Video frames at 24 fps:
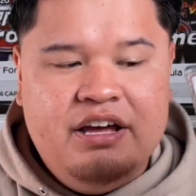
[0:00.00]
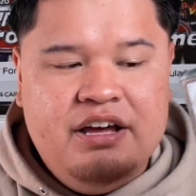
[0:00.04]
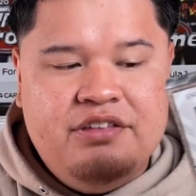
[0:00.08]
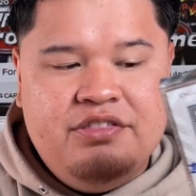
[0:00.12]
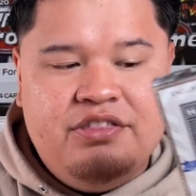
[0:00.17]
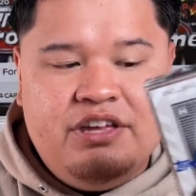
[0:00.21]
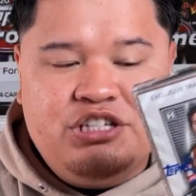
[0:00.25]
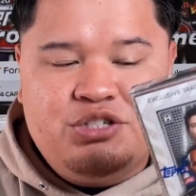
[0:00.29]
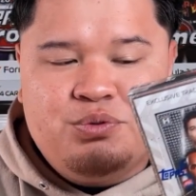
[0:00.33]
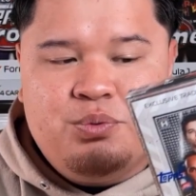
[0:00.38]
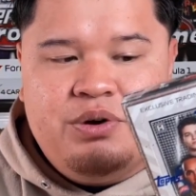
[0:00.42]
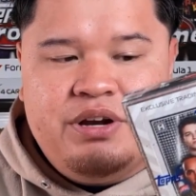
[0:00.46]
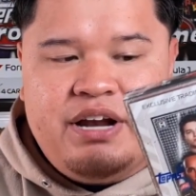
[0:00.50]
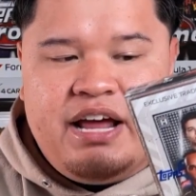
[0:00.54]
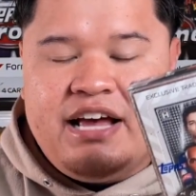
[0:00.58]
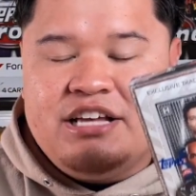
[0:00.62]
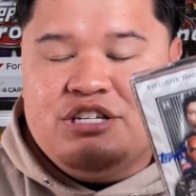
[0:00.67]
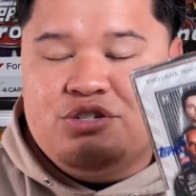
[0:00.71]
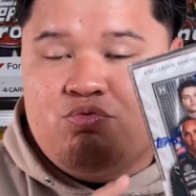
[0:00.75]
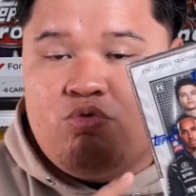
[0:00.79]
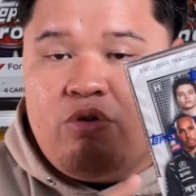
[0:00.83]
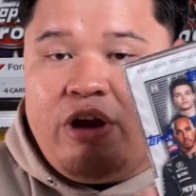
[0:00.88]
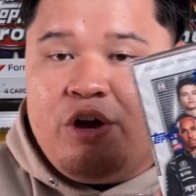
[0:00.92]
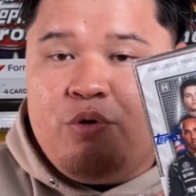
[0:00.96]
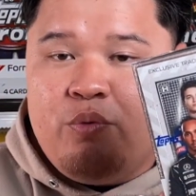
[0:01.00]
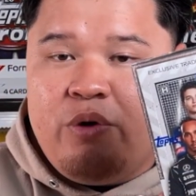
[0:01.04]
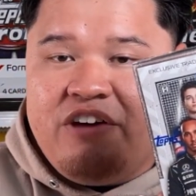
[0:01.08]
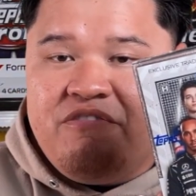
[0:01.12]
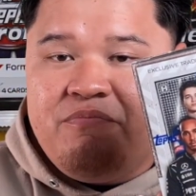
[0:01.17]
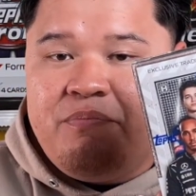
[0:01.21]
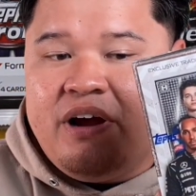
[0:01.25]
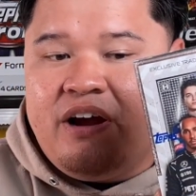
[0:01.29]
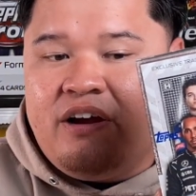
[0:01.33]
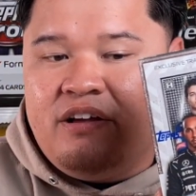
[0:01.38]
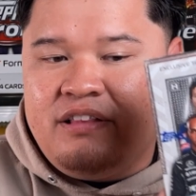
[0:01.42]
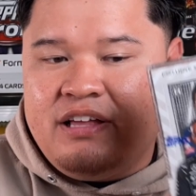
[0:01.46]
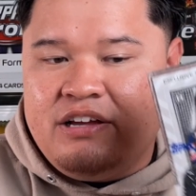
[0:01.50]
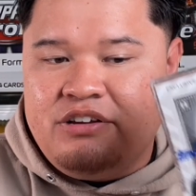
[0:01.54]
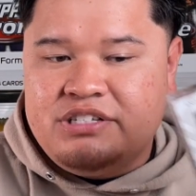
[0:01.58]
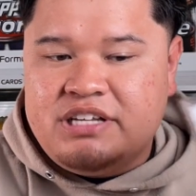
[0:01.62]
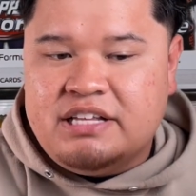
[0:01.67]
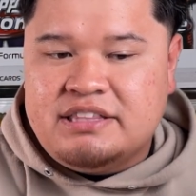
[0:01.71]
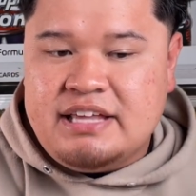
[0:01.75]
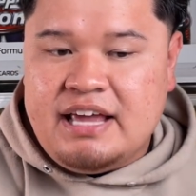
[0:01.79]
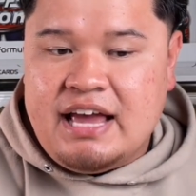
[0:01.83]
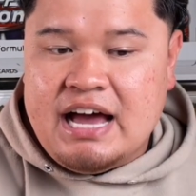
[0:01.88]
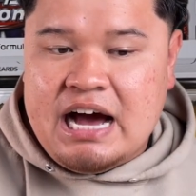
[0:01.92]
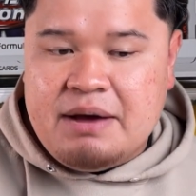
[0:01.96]
This one has Ray Wave parallels that
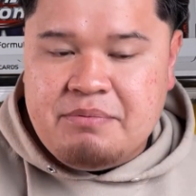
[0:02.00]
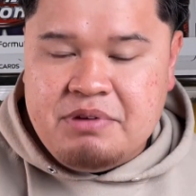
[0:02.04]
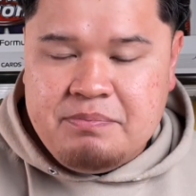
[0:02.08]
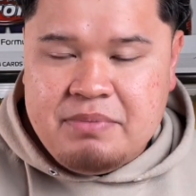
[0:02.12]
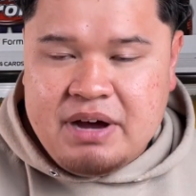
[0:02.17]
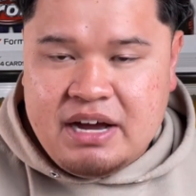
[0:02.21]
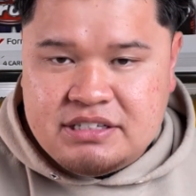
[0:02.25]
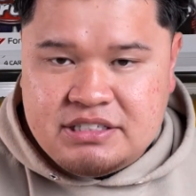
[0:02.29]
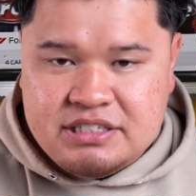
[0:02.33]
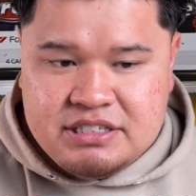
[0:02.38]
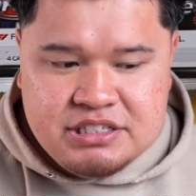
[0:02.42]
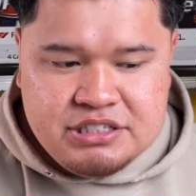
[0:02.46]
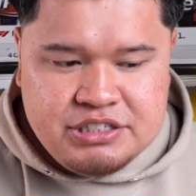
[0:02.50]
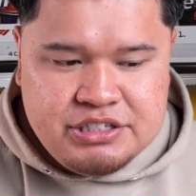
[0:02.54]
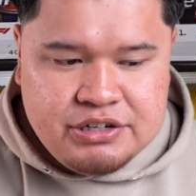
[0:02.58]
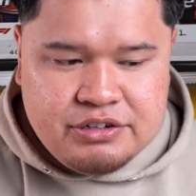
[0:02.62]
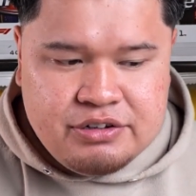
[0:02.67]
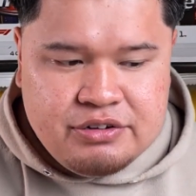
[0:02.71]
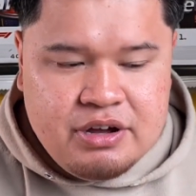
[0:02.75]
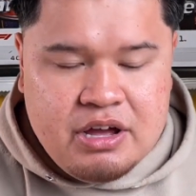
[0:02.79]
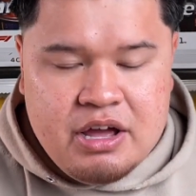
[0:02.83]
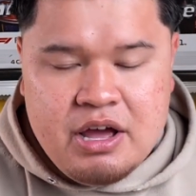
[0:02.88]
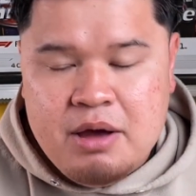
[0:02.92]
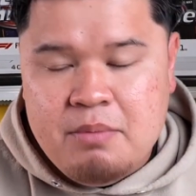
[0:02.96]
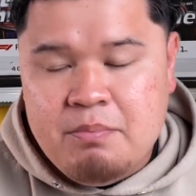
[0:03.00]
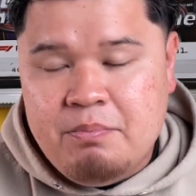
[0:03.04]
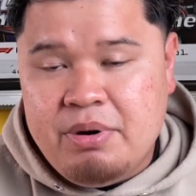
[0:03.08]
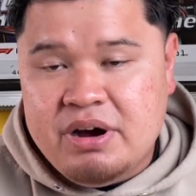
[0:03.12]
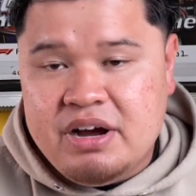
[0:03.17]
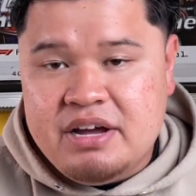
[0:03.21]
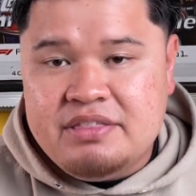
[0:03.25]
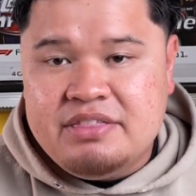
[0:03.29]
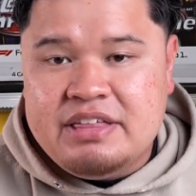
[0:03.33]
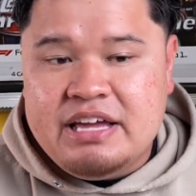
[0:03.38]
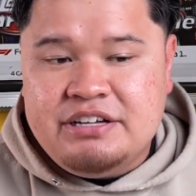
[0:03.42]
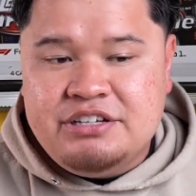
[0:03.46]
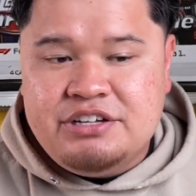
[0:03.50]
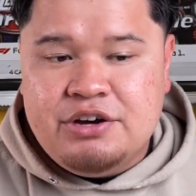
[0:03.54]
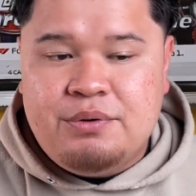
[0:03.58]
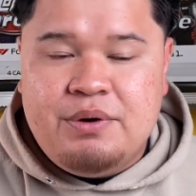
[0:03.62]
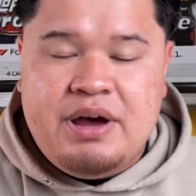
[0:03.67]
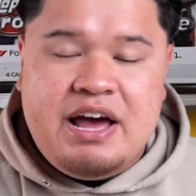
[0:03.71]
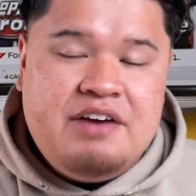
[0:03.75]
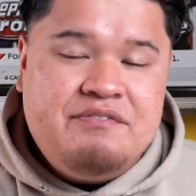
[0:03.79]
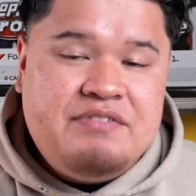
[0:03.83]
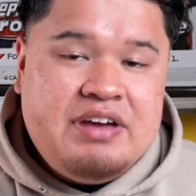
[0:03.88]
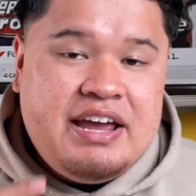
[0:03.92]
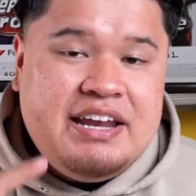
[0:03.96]
the hobby boxes don't, but they don't
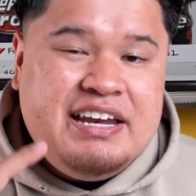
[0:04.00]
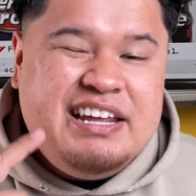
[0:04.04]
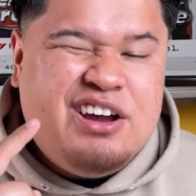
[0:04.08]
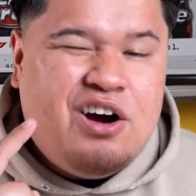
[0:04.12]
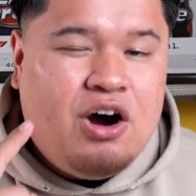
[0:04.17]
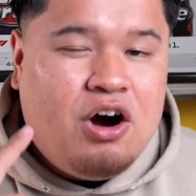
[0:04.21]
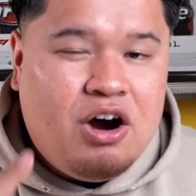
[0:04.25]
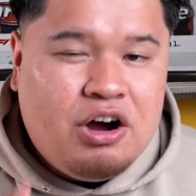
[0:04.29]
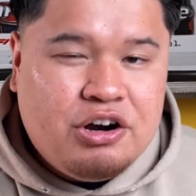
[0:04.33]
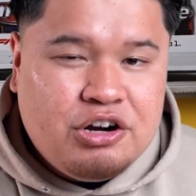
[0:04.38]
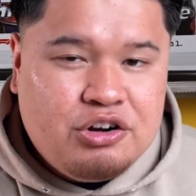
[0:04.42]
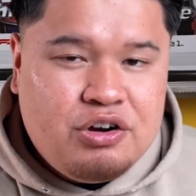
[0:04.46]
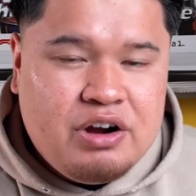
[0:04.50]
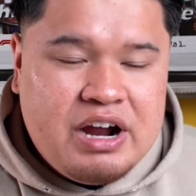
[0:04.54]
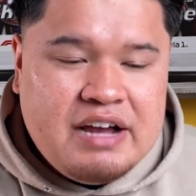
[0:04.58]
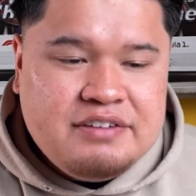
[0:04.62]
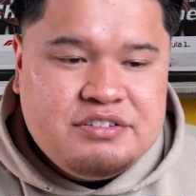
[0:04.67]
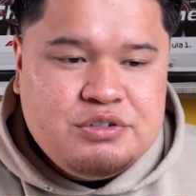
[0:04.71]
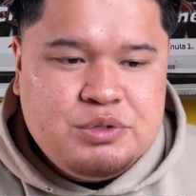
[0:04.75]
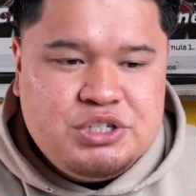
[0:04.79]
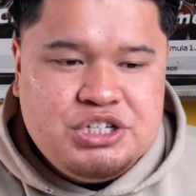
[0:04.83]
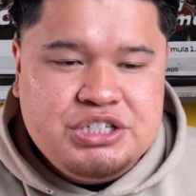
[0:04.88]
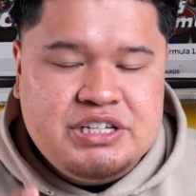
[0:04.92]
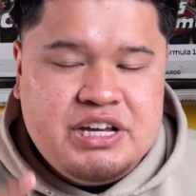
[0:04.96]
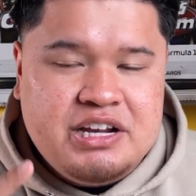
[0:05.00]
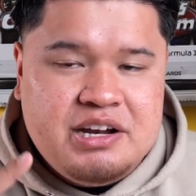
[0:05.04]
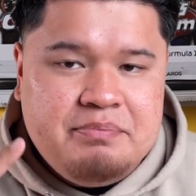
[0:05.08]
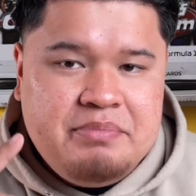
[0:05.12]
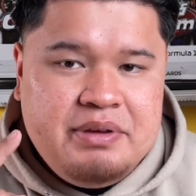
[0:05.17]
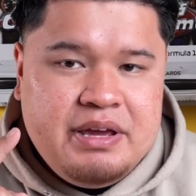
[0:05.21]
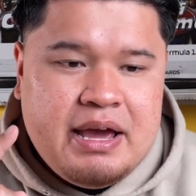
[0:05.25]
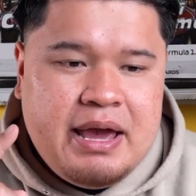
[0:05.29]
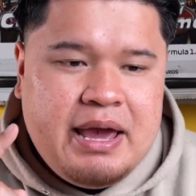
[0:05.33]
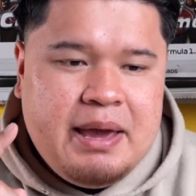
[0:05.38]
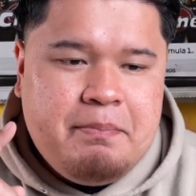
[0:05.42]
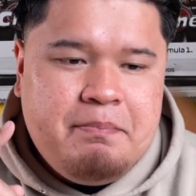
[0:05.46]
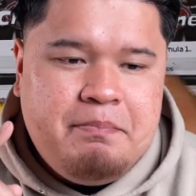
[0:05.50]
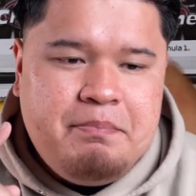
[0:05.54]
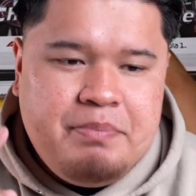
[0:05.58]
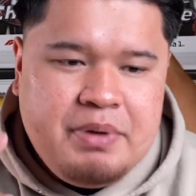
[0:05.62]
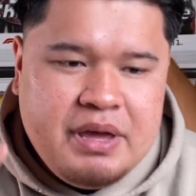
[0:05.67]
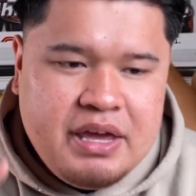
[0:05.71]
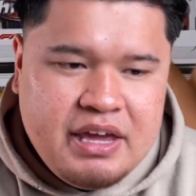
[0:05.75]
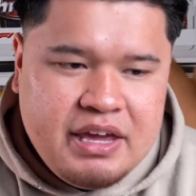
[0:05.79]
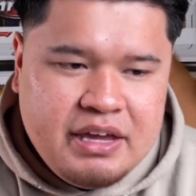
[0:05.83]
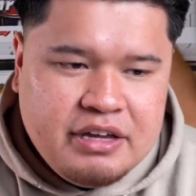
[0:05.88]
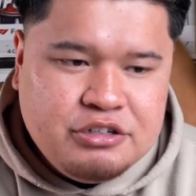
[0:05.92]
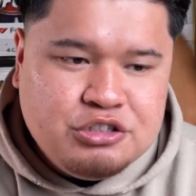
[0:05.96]
have any autographs, which is going to be a
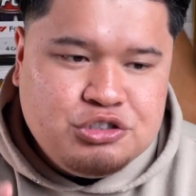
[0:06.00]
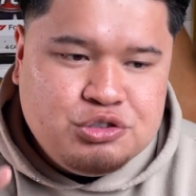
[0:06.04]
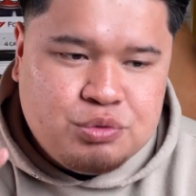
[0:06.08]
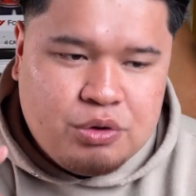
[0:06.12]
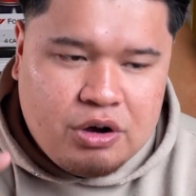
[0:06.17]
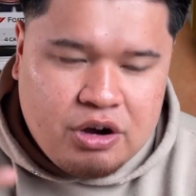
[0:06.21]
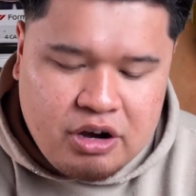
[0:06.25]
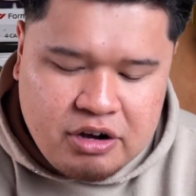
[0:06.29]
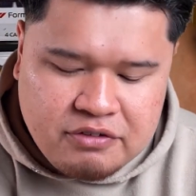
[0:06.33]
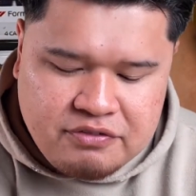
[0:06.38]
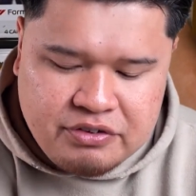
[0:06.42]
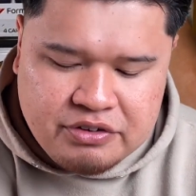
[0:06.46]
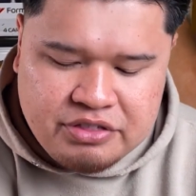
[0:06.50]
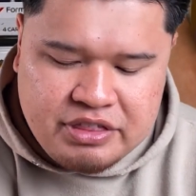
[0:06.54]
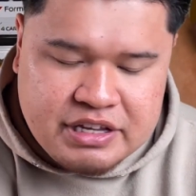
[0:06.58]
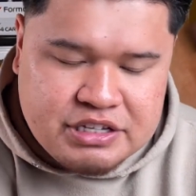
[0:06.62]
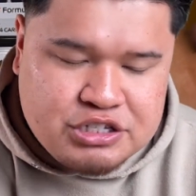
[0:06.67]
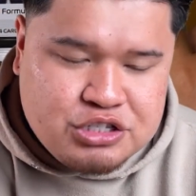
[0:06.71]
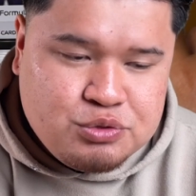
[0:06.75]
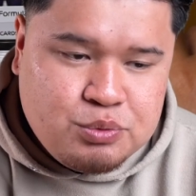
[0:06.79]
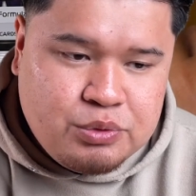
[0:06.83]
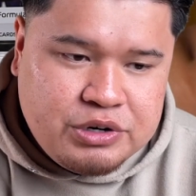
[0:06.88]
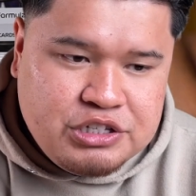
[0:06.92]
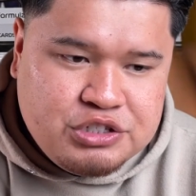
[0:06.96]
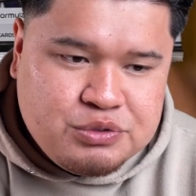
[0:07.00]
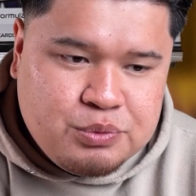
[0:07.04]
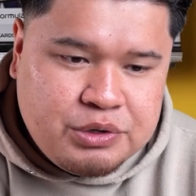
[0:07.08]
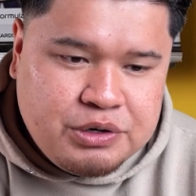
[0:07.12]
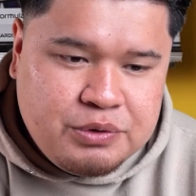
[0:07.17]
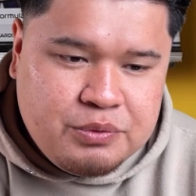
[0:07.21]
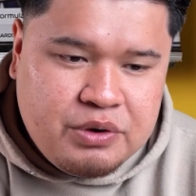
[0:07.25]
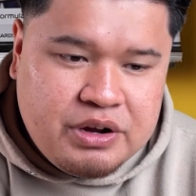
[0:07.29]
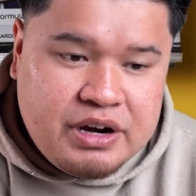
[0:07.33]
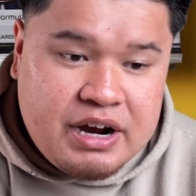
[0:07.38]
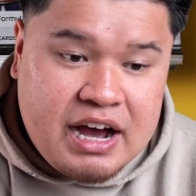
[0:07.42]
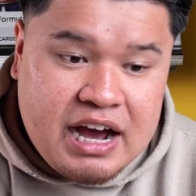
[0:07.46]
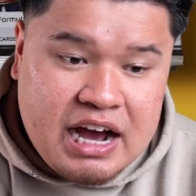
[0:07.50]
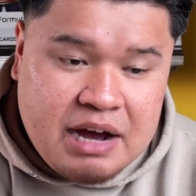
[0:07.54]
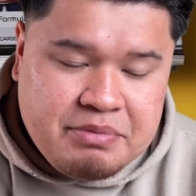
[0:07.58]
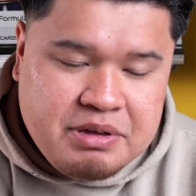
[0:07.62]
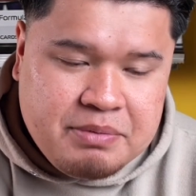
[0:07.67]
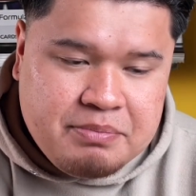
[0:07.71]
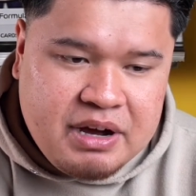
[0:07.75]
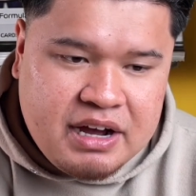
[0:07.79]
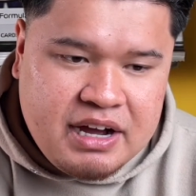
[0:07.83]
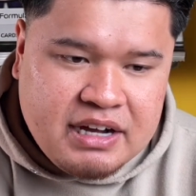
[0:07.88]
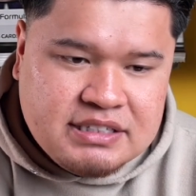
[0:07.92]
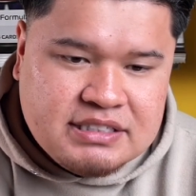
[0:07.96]
big draw for this 2021 hobby
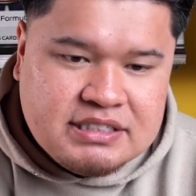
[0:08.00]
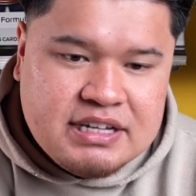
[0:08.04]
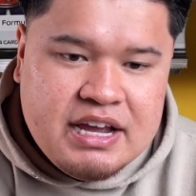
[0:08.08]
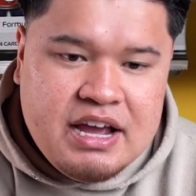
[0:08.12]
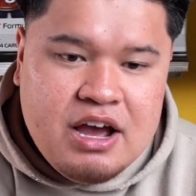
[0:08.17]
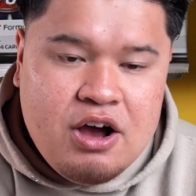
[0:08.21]
box.